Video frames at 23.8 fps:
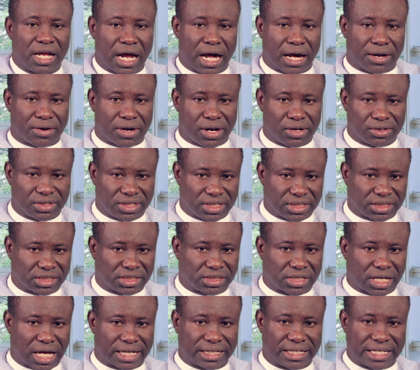around
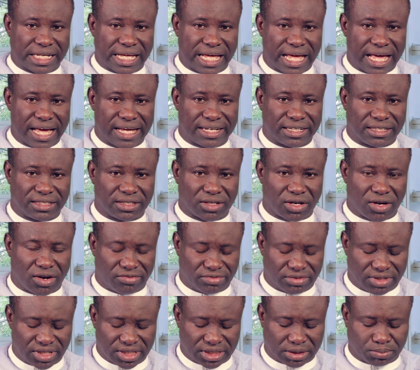it at the end
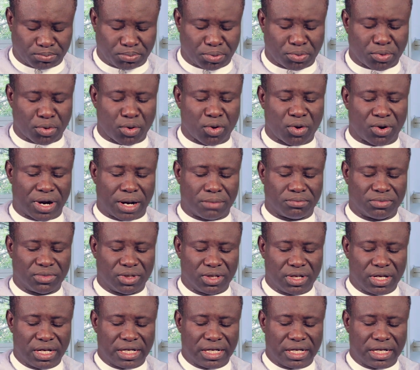of this program.